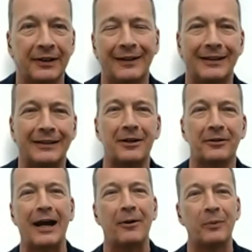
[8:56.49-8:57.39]
That's not
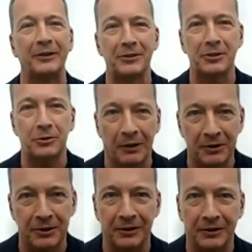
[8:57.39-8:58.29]
how we're
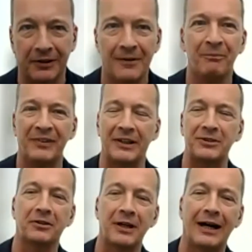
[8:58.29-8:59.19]
structured. That's
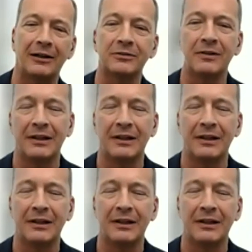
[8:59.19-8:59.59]
not how